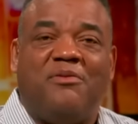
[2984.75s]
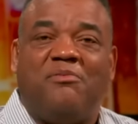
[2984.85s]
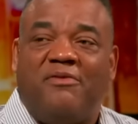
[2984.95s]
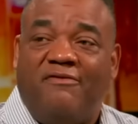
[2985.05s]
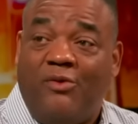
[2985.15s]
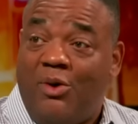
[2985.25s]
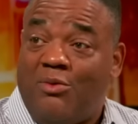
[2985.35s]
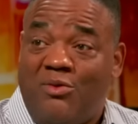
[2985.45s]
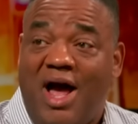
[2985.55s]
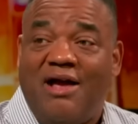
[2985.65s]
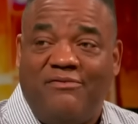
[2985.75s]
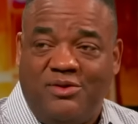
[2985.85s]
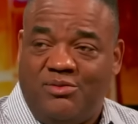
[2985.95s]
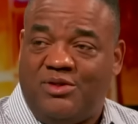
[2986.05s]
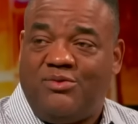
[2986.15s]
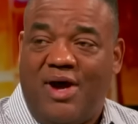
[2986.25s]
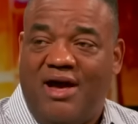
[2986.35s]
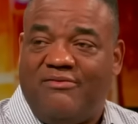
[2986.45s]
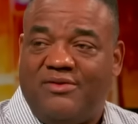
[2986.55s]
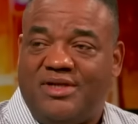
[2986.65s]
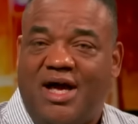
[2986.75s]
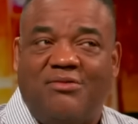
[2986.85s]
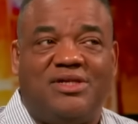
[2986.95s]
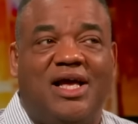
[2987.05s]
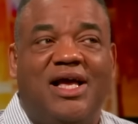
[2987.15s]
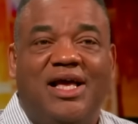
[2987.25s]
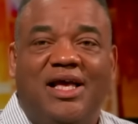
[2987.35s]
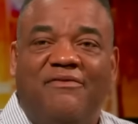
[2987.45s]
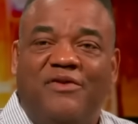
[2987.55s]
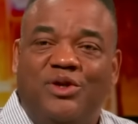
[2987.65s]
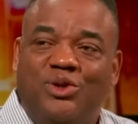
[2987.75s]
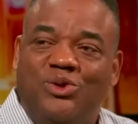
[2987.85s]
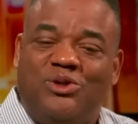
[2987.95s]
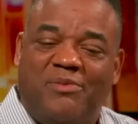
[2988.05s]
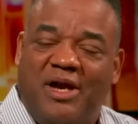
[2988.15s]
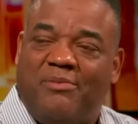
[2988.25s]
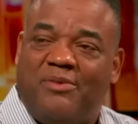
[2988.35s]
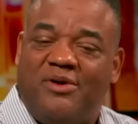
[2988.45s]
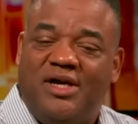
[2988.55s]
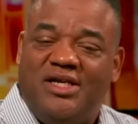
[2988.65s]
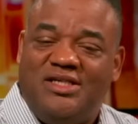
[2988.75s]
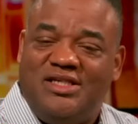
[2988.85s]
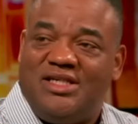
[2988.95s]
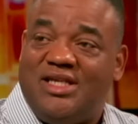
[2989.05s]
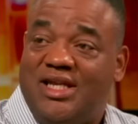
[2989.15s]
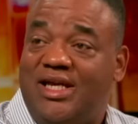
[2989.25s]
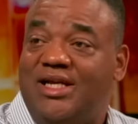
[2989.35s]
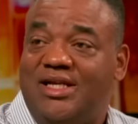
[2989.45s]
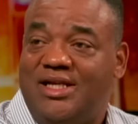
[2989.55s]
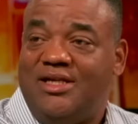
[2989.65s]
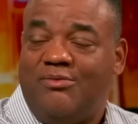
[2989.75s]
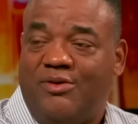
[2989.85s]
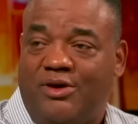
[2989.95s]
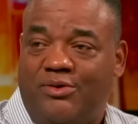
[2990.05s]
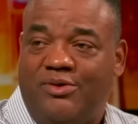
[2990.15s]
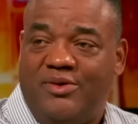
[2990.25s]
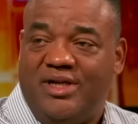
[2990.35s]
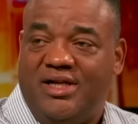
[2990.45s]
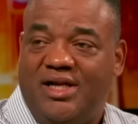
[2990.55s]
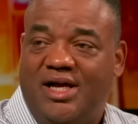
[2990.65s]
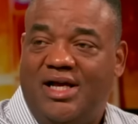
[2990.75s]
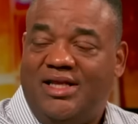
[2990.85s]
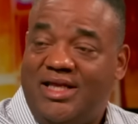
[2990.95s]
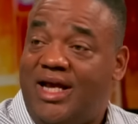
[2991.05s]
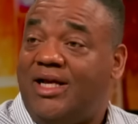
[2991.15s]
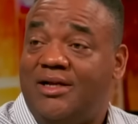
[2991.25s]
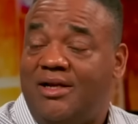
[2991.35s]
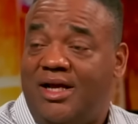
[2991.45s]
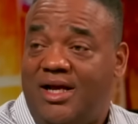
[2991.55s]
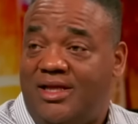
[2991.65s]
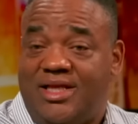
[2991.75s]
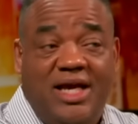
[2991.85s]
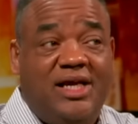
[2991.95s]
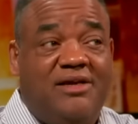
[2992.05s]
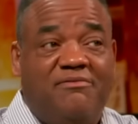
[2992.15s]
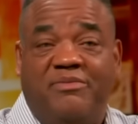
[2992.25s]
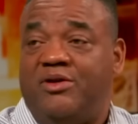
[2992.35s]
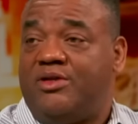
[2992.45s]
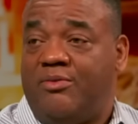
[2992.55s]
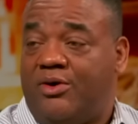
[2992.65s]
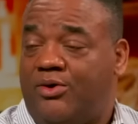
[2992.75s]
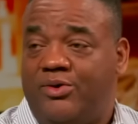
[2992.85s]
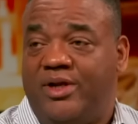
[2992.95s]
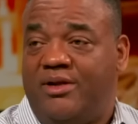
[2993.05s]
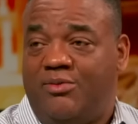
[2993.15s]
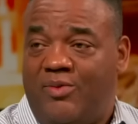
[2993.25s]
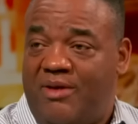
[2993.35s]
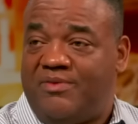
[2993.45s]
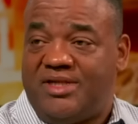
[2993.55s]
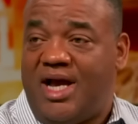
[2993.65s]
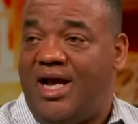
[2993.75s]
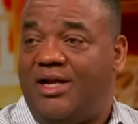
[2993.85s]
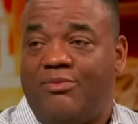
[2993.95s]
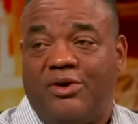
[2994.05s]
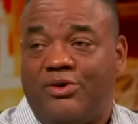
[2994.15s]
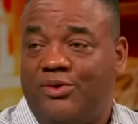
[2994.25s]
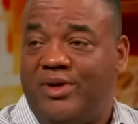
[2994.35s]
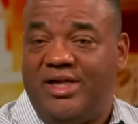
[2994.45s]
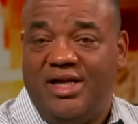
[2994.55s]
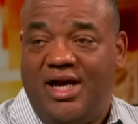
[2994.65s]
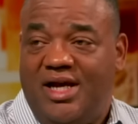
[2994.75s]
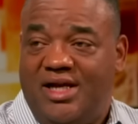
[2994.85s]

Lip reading: before Rivals was Rivals, I was like, if a newspaper just leaned into recruiting They could have built a recruiting website, a recruiting